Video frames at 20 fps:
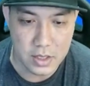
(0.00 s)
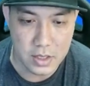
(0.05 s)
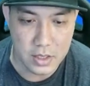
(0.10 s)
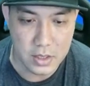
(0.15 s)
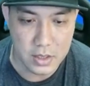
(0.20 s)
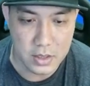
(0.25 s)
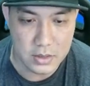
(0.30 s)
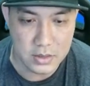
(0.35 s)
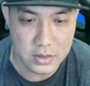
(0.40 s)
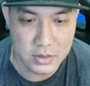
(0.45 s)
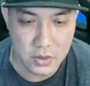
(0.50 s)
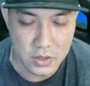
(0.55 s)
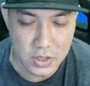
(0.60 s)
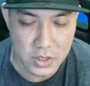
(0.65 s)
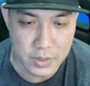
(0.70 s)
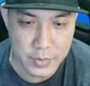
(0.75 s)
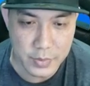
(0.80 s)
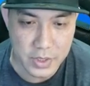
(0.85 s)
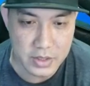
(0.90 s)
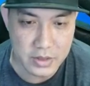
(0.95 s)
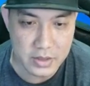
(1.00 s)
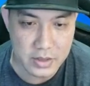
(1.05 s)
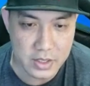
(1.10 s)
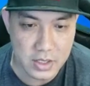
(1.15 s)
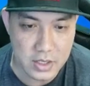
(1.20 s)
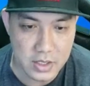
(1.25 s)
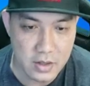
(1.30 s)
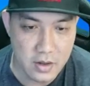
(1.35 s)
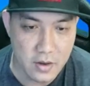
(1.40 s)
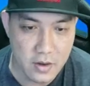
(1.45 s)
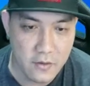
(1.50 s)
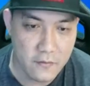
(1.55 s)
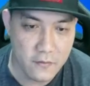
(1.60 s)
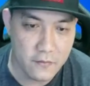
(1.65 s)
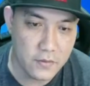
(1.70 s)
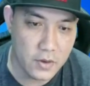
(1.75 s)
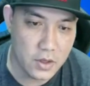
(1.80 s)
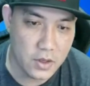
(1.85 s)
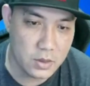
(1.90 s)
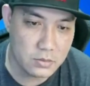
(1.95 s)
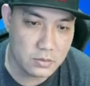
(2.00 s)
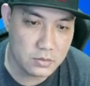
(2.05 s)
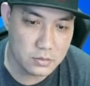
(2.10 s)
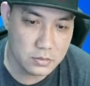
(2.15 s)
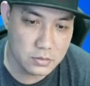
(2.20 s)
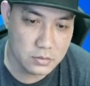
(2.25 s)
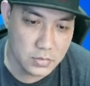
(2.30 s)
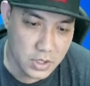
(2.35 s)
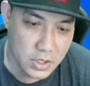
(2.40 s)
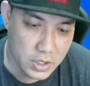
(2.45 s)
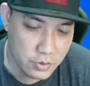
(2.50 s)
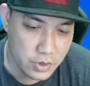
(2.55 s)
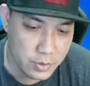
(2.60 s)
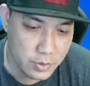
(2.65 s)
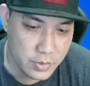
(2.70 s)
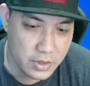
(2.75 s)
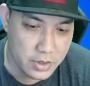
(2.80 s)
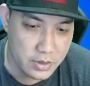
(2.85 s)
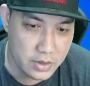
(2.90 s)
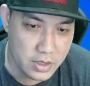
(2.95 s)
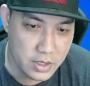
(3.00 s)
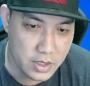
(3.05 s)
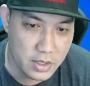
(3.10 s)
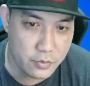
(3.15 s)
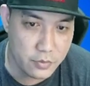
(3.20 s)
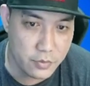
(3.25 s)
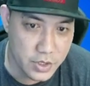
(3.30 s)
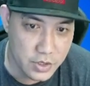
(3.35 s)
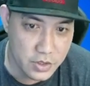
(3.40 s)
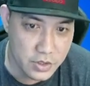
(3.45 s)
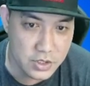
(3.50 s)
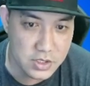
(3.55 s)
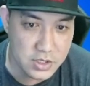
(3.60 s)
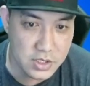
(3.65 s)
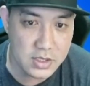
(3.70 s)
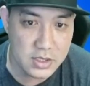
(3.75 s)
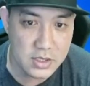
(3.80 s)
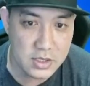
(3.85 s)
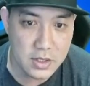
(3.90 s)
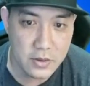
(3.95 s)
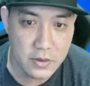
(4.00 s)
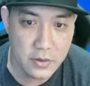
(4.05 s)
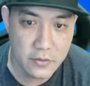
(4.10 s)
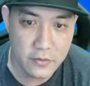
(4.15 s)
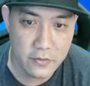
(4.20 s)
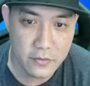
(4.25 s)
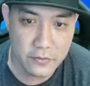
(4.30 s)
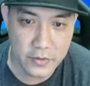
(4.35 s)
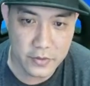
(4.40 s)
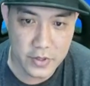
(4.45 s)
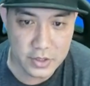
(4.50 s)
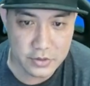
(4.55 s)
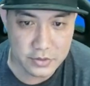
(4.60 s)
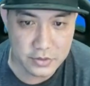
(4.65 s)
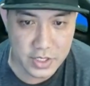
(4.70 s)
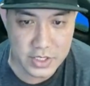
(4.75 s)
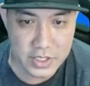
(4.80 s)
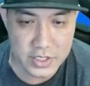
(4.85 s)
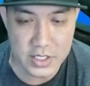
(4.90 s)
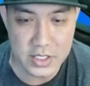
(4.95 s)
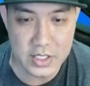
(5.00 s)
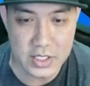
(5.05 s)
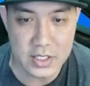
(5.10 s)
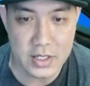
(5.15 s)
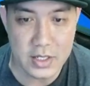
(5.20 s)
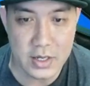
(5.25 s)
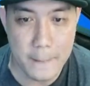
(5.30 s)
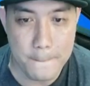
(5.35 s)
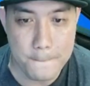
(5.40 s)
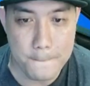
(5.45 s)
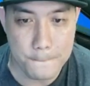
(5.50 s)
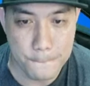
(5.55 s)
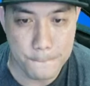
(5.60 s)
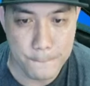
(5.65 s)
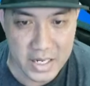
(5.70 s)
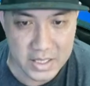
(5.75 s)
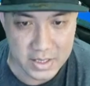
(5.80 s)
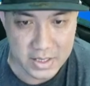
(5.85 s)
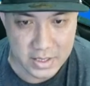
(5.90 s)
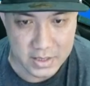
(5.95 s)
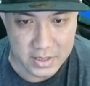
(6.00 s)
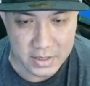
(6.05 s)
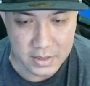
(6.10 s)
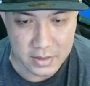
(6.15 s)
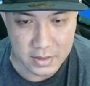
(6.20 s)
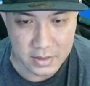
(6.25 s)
solid material from liquid material, we use filtration method.